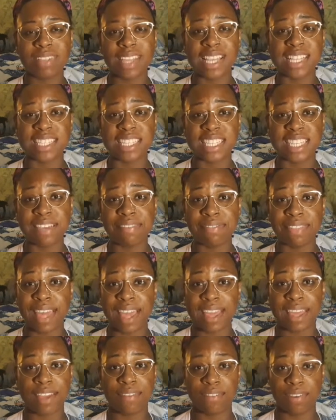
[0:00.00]
and see if
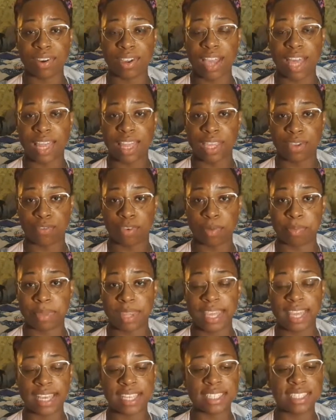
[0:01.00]
that ever got like
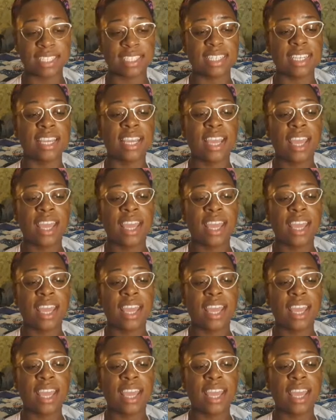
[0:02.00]
replaced.